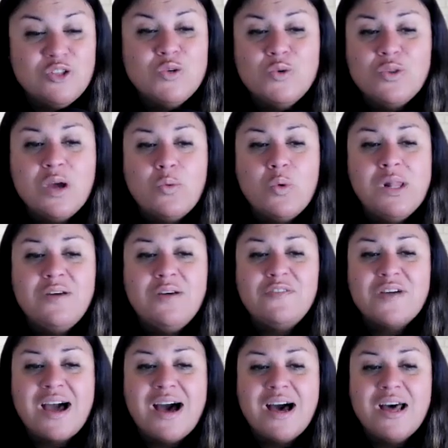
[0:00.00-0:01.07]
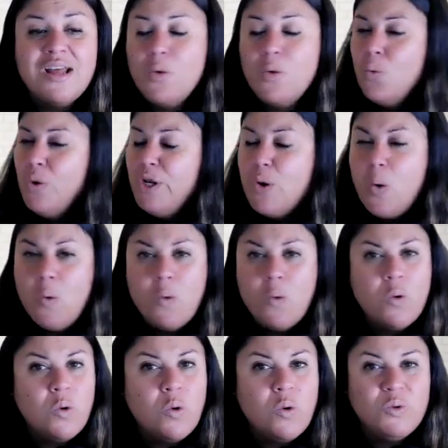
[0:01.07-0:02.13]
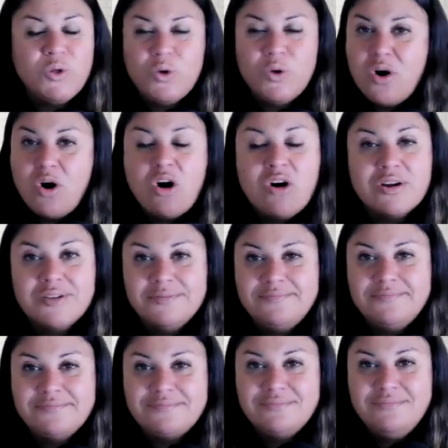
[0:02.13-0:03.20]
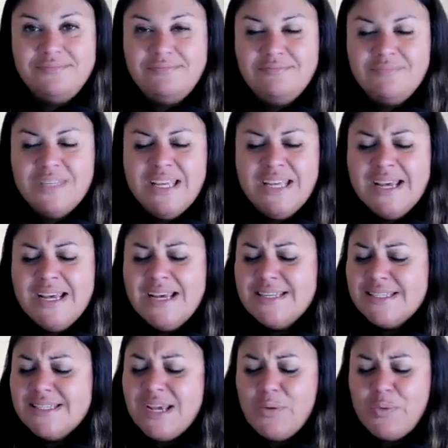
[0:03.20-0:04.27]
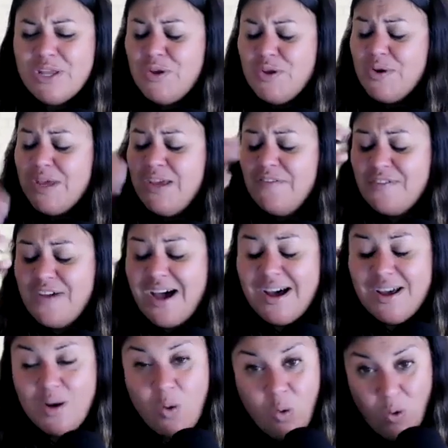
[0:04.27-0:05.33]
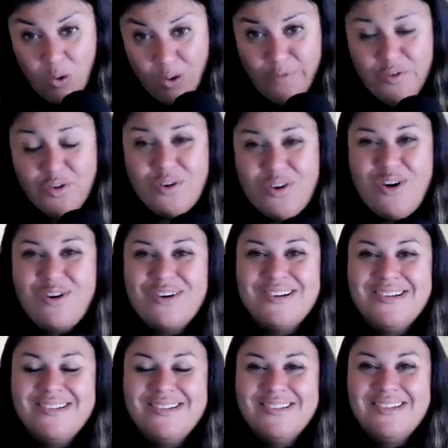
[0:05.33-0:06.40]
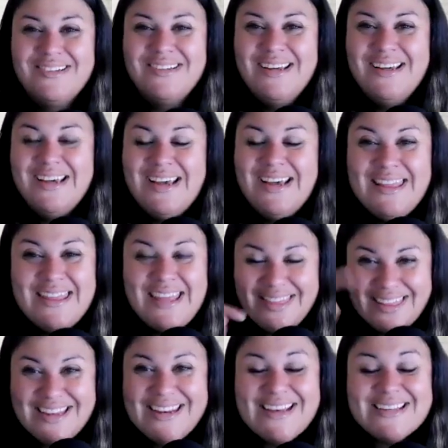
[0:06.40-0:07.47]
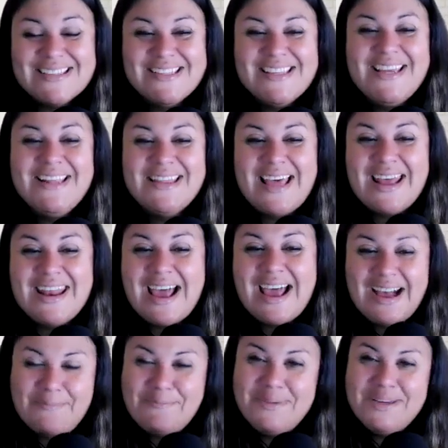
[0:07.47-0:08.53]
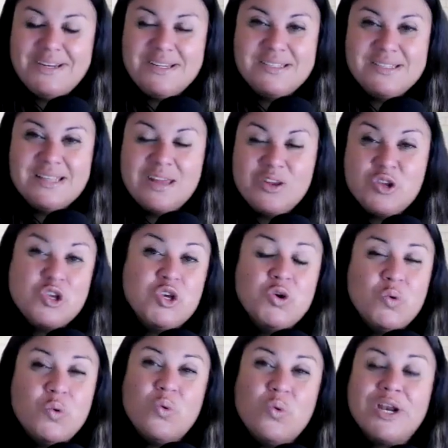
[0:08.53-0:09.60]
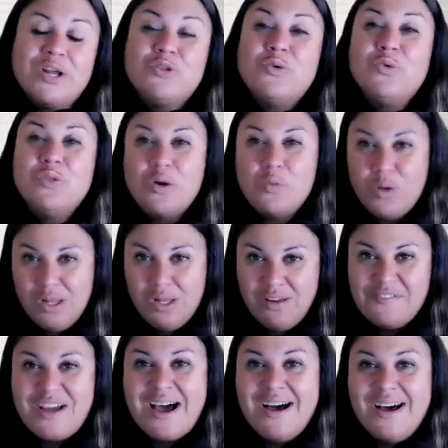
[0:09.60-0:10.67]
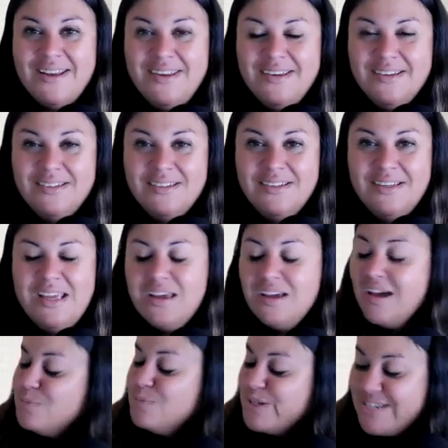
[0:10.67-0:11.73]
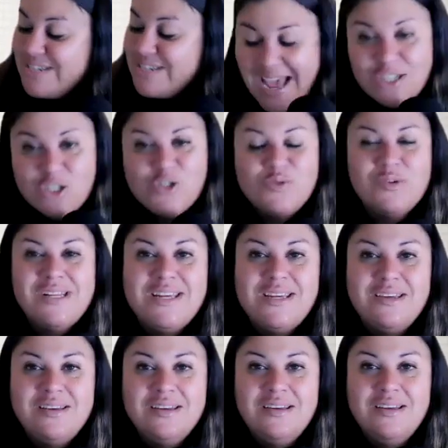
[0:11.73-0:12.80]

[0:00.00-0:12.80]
do the will of God with all your heart. See, when you give God all of your heart, then the next thing that happens is that you want to do the will of God. It comes naturally